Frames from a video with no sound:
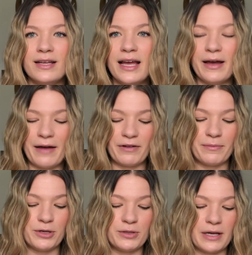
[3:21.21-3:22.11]
after
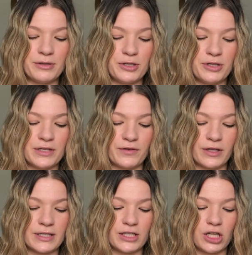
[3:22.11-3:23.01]
I was using this for like
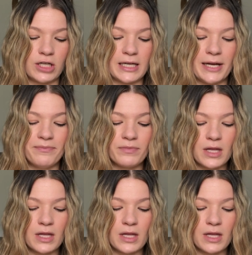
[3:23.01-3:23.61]
such a long time.